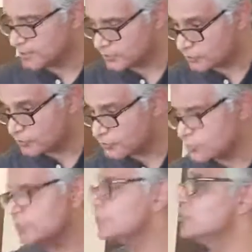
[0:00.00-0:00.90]
So
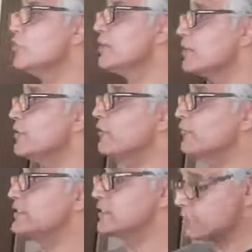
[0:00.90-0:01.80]
do a little bit of
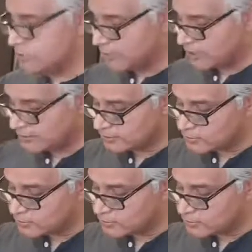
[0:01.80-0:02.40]
research about it.